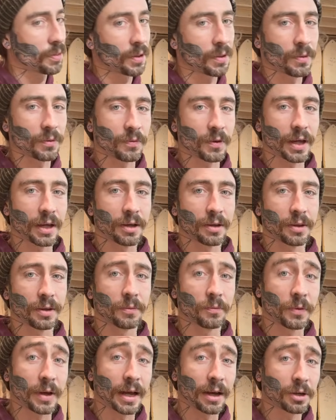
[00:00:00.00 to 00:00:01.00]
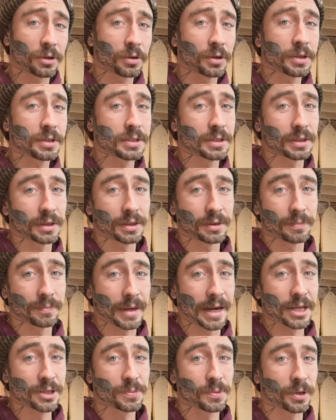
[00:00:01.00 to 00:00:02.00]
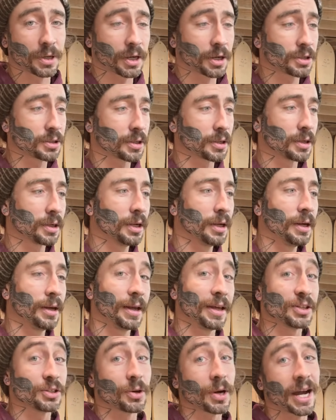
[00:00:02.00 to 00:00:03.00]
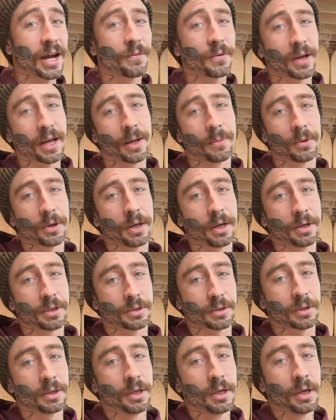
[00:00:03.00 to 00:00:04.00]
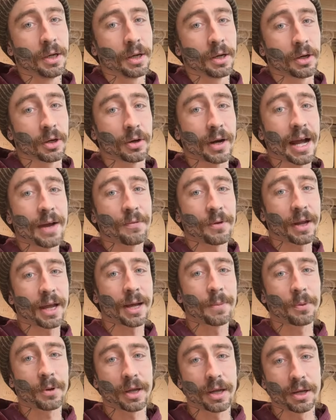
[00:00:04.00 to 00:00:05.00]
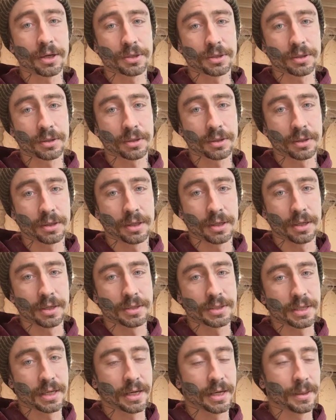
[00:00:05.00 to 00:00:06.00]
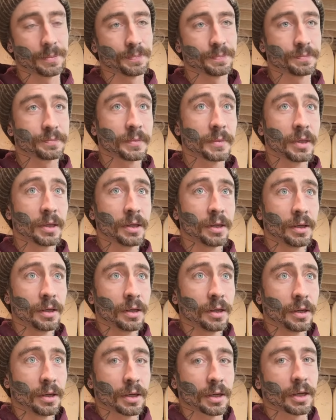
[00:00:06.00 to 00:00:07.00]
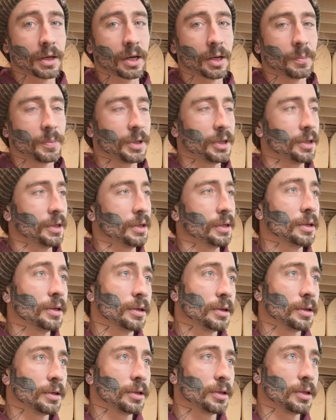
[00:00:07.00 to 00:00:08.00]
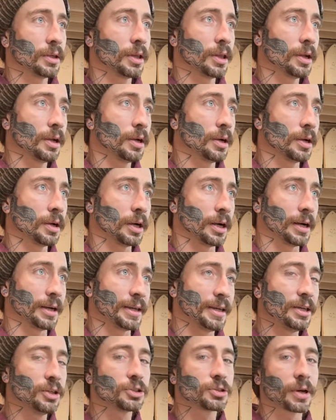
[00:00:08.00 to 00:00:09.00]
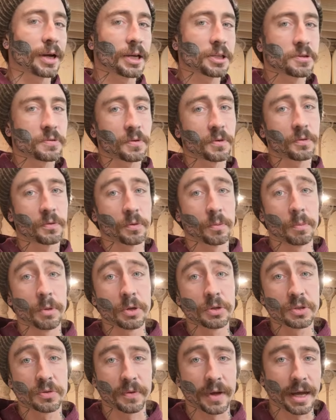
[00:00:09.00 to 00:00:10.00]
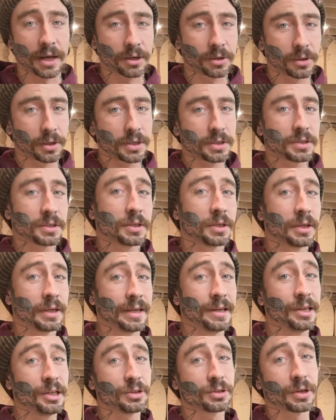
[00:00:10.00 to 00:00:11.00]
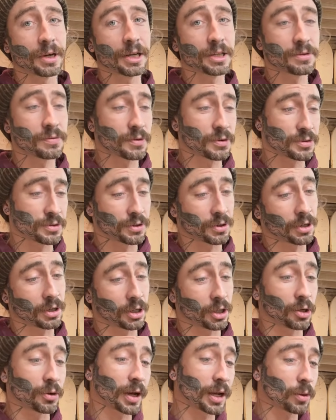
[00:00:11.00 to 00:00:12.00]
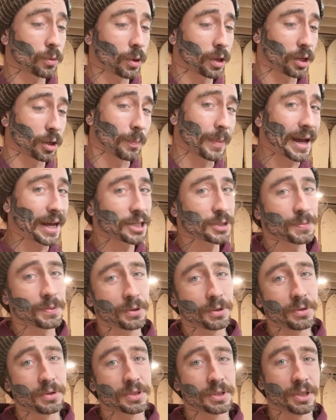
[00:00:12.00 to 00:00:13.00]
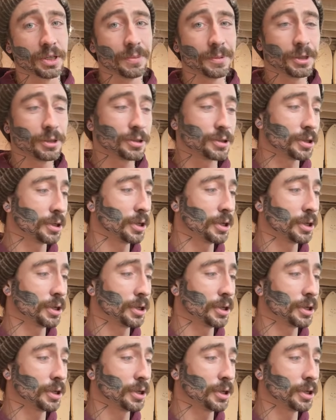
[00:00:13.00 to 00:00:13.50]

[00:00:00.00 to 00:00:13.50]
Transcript: than than factories and mass production is graphic application. And graphic application is going to be heat transfer from most factories. heat transfers are a great way to mass produce an image,